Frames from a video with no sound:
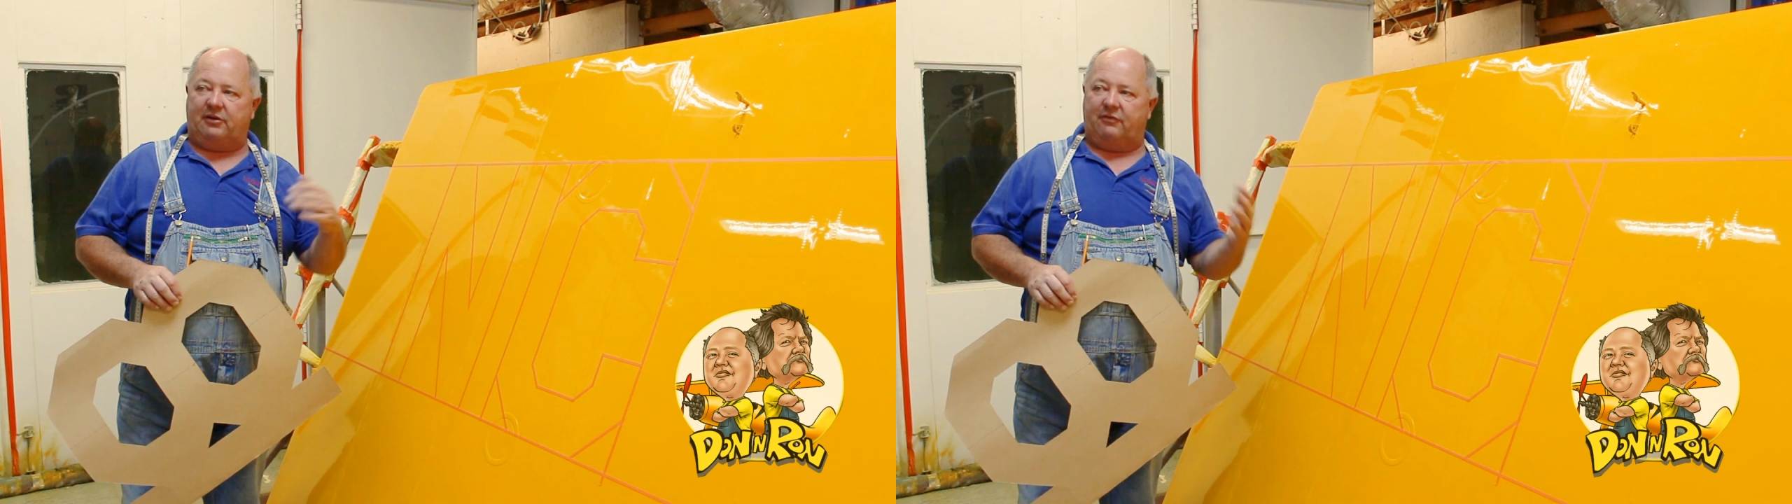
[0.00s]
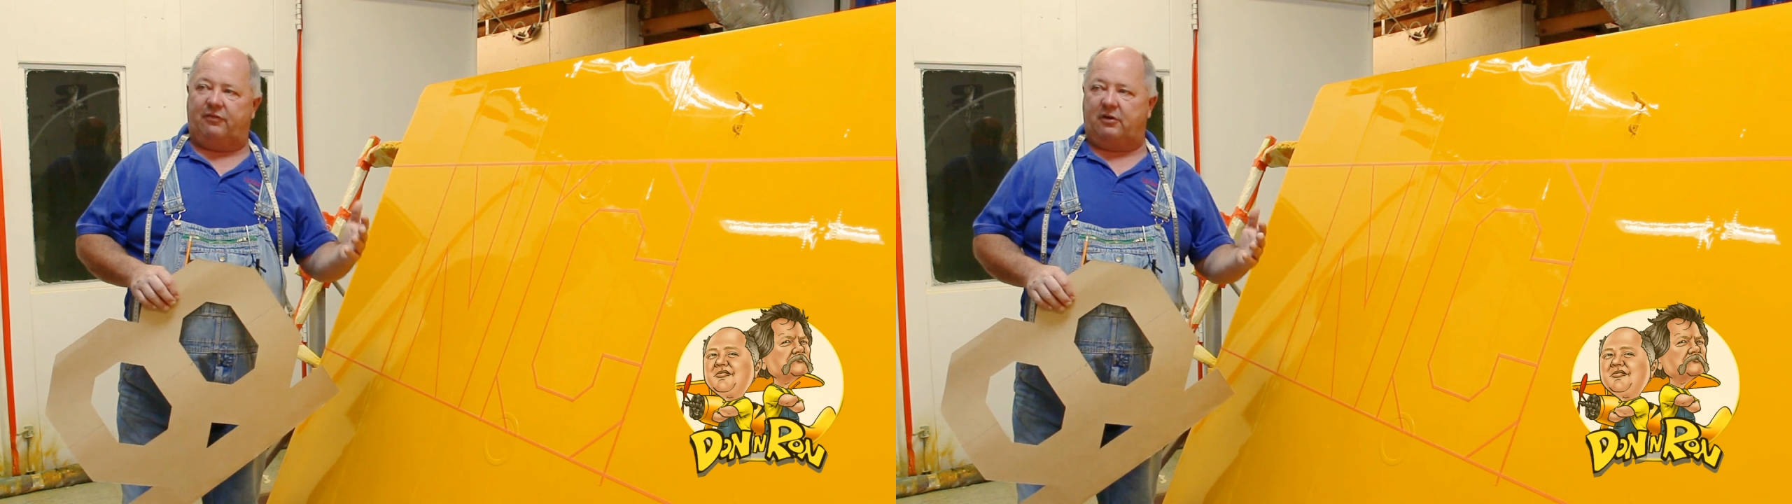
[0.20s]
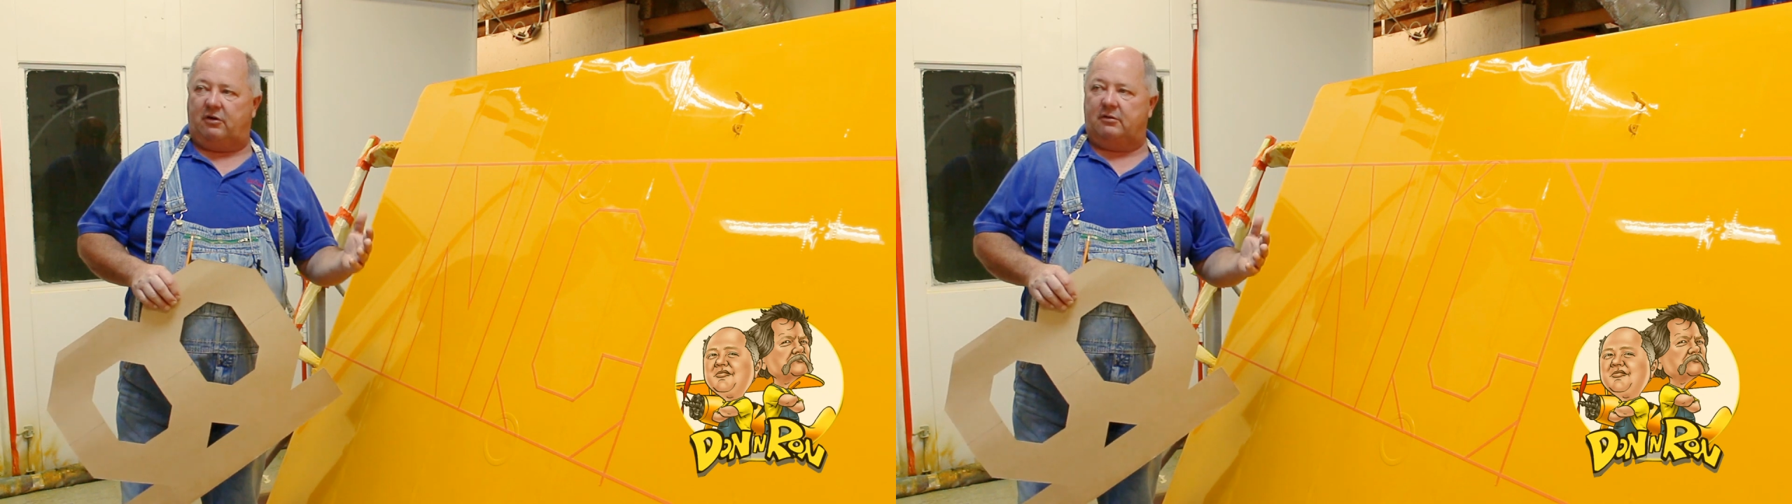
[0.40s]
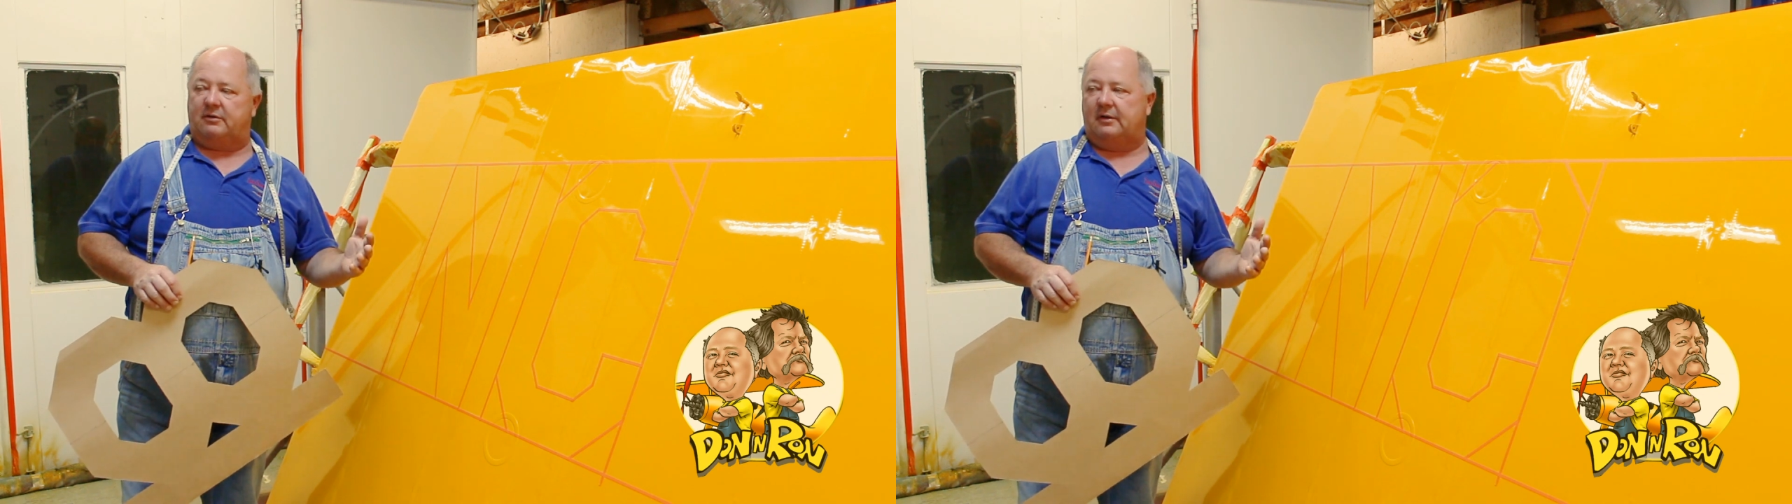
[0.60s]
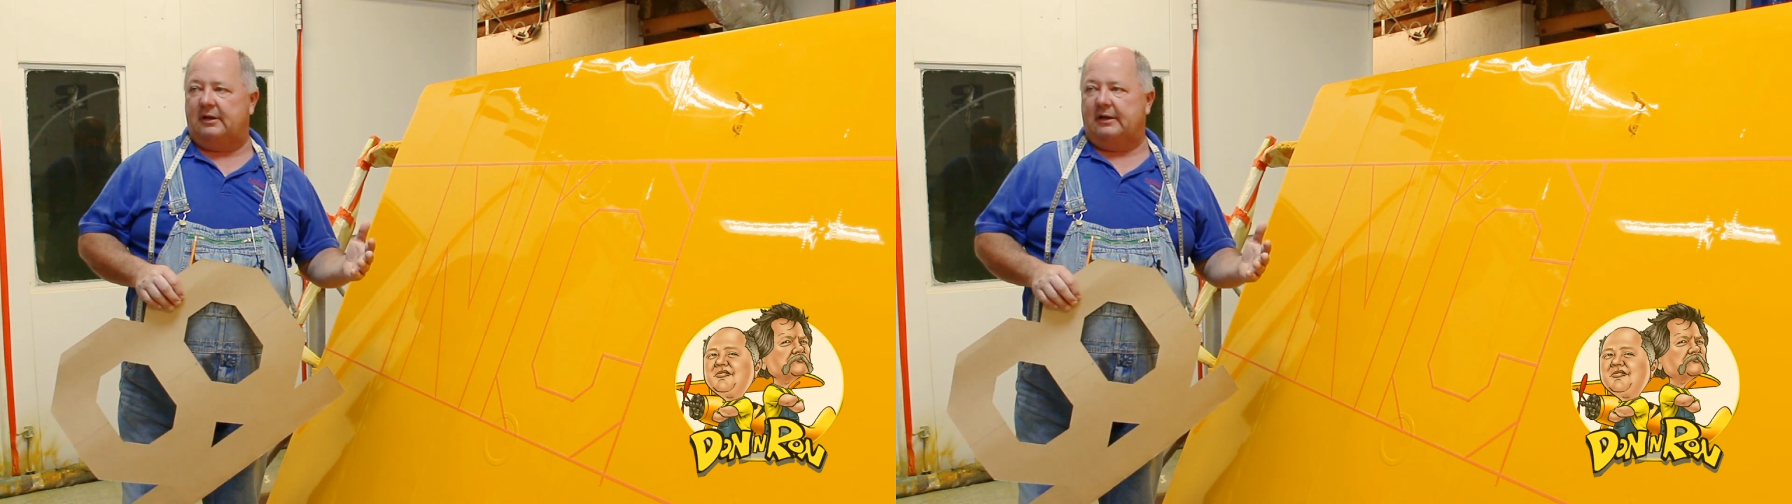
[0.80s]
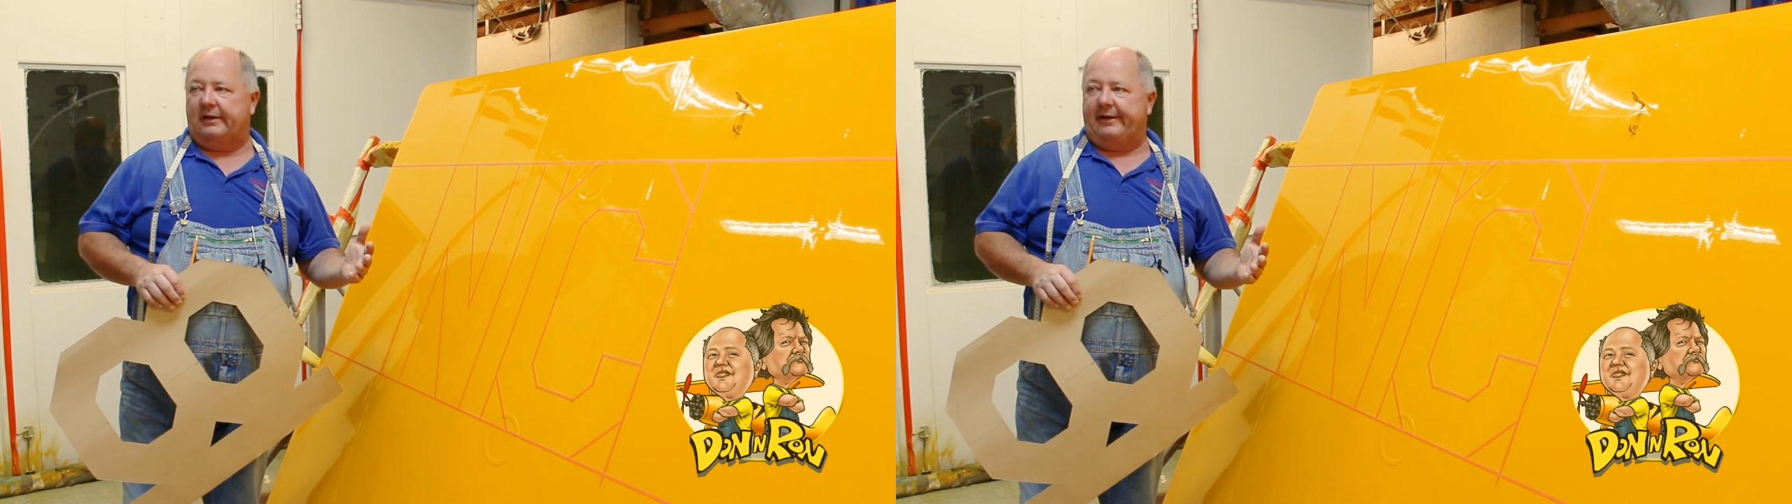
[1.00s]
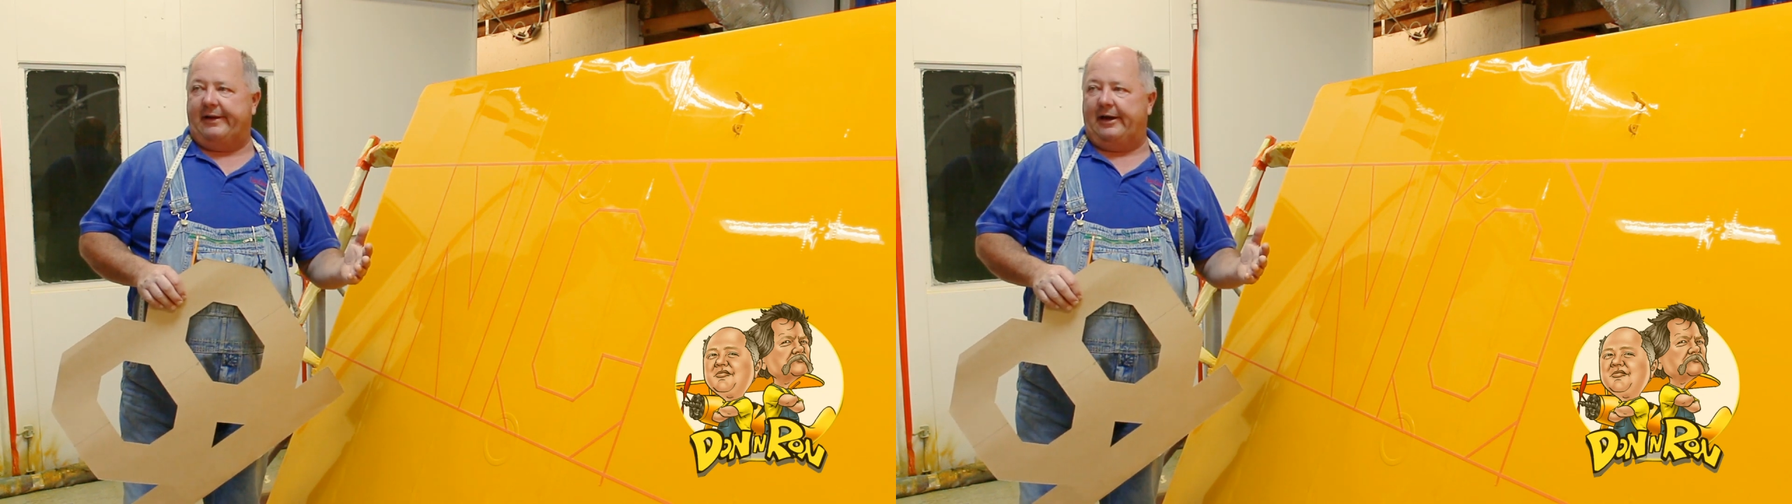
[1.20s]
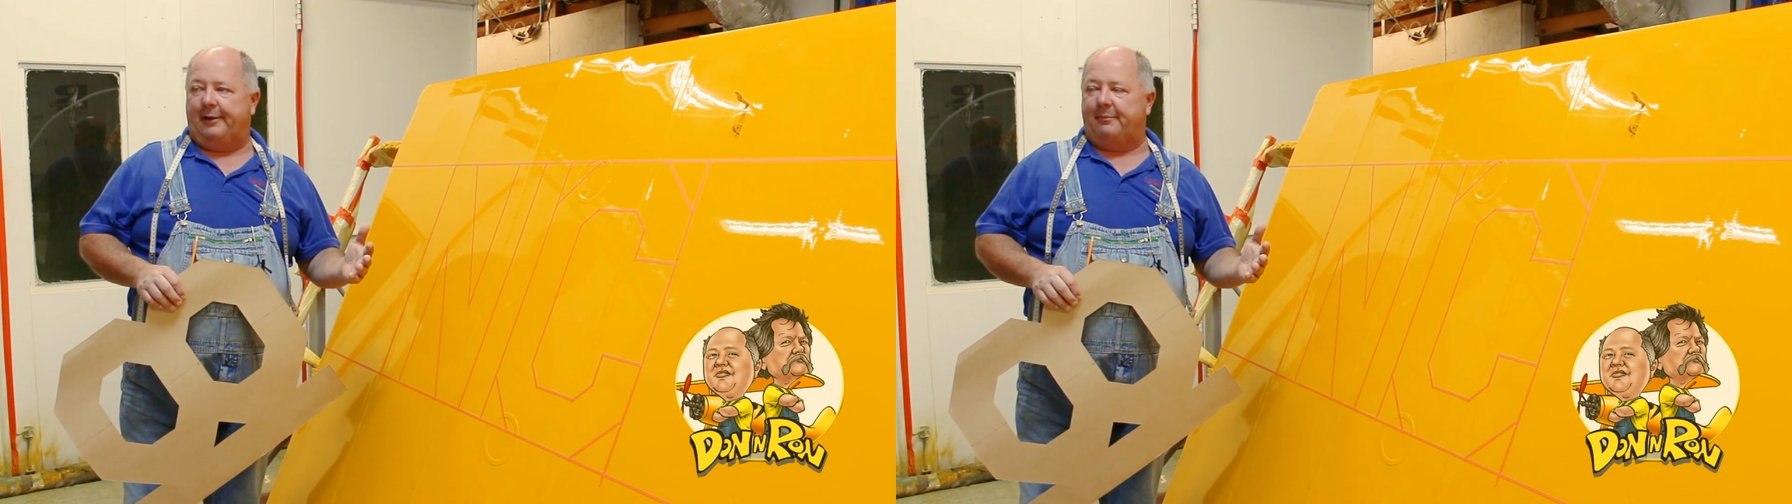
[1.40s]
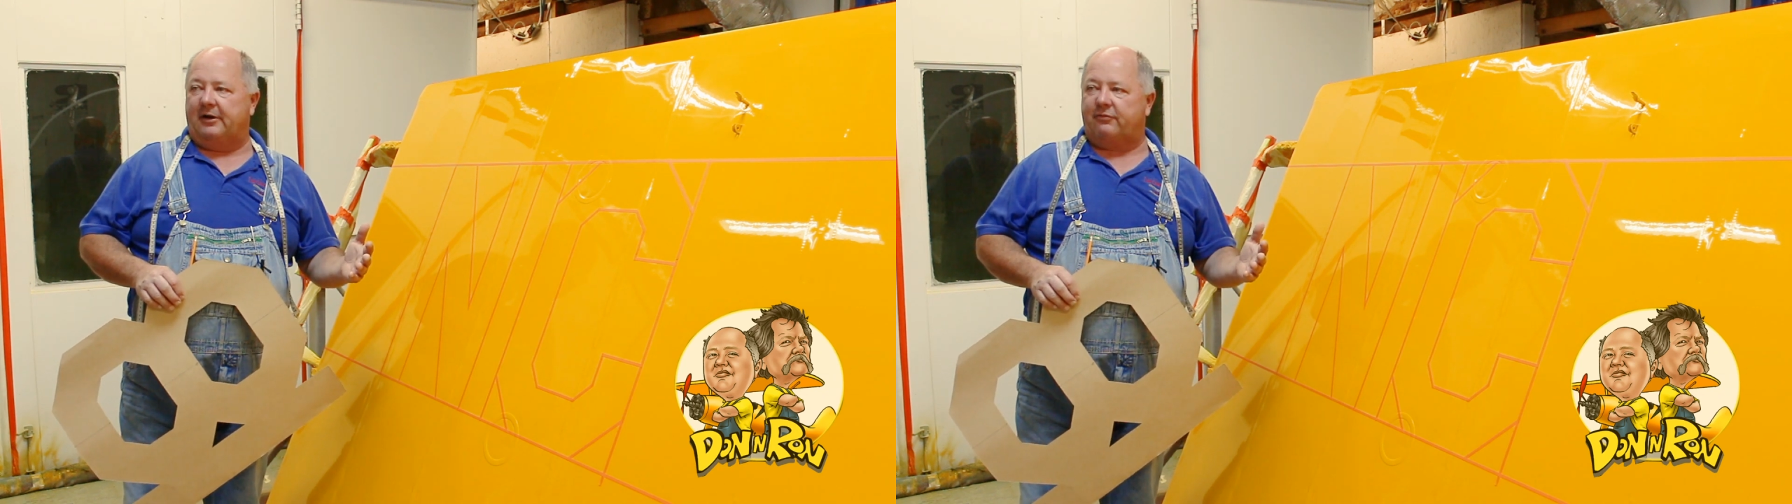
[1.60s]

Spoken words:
difficult, but